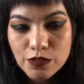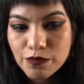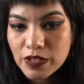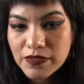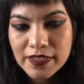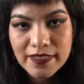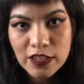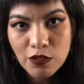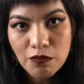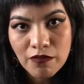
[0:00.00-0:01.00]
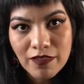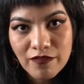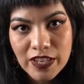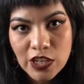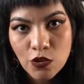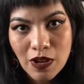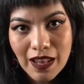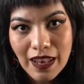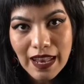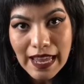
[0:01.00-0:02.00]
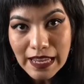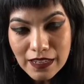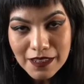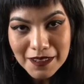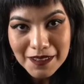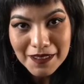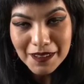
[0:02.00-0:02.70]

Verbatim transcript: Don't forget to give the little video a like.